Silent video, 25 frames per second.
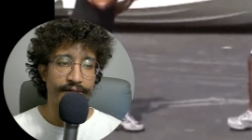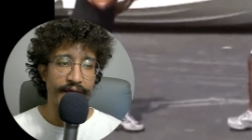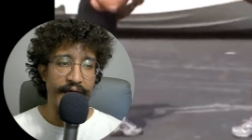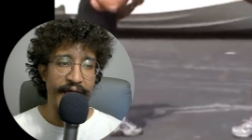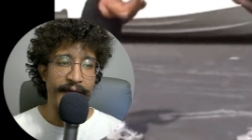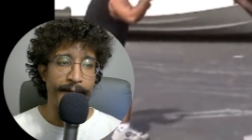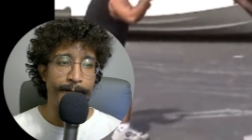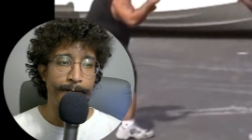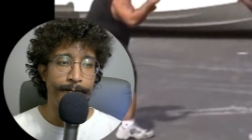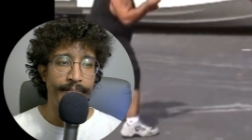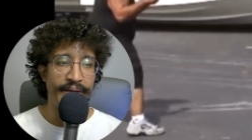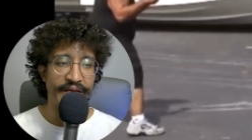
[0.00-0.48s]

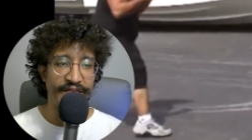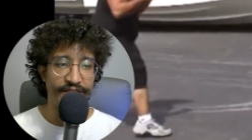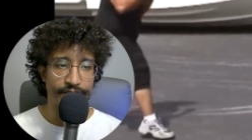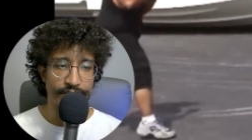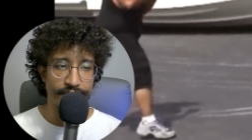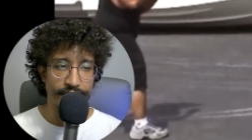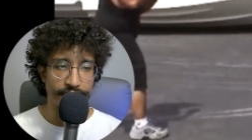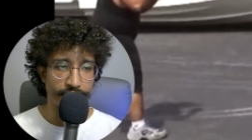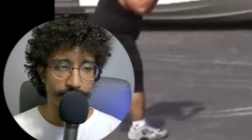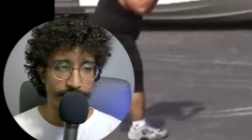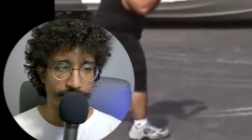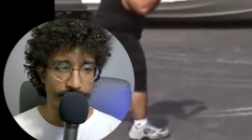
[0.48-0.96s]

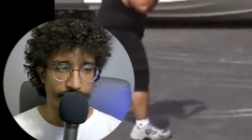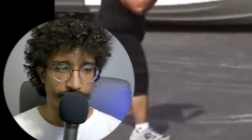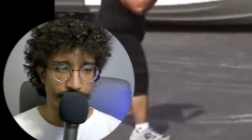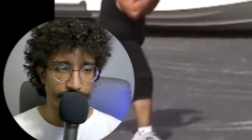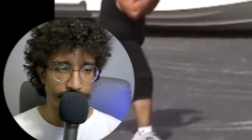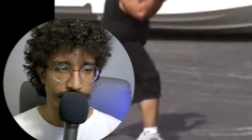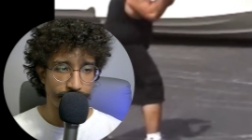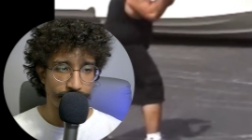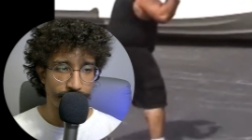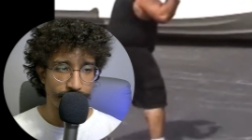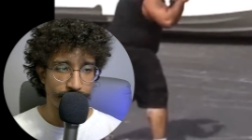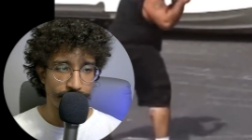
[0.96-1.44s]
ambition
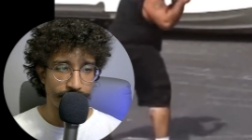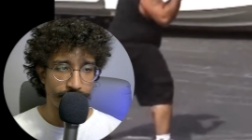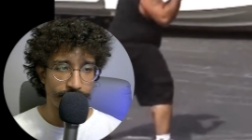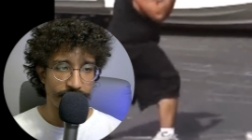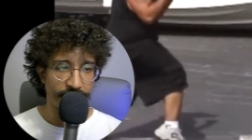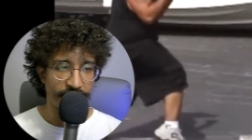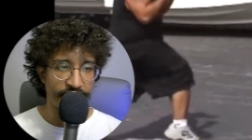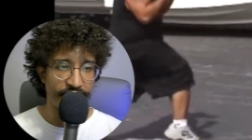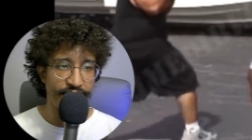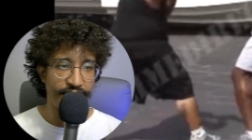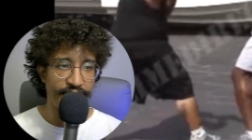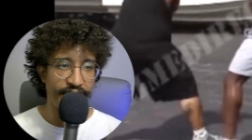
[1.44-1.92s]

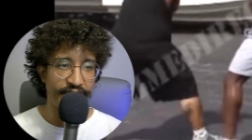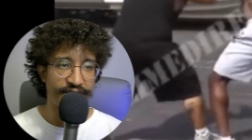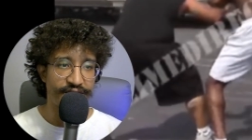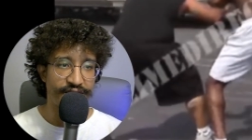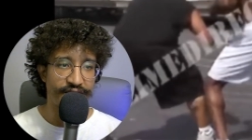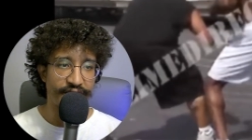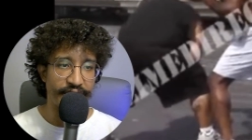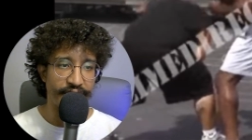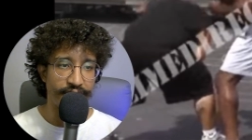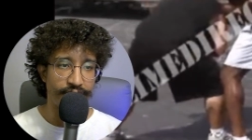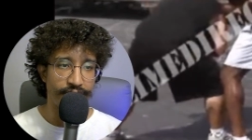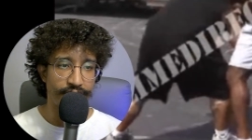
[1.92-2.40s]
in this
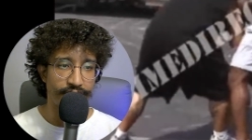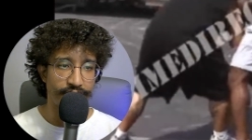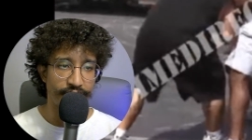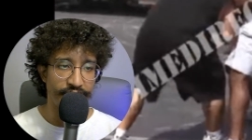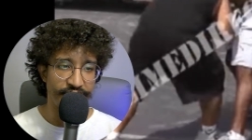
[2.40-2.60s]
sense